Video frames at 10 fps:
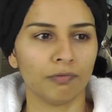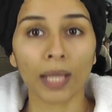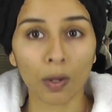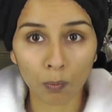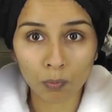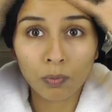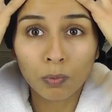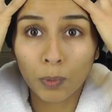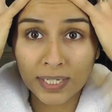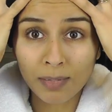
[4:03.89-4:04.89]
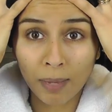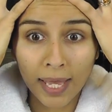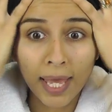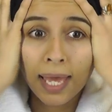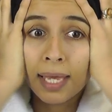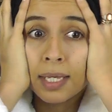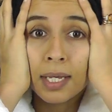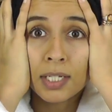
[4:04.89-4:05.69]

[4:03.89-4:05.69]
without wetting my hair.